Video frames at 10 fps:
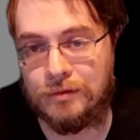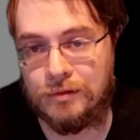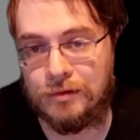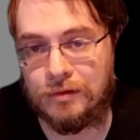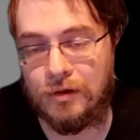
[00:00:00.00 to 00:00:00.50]

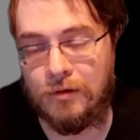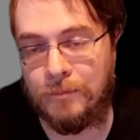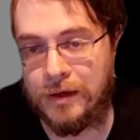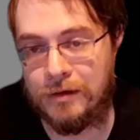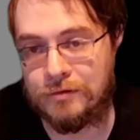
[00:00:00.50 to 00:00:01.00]
it all
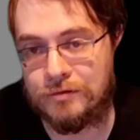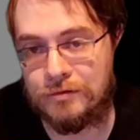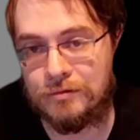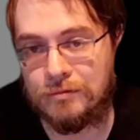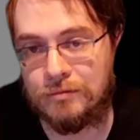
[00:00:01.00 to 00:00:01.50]
matters.
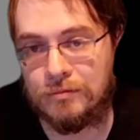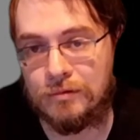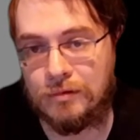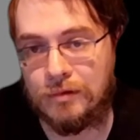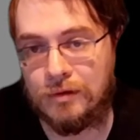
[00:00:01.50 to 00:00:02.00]

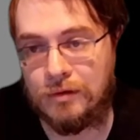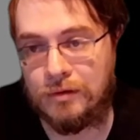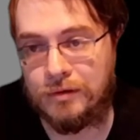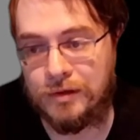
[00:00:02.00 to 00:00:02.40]
And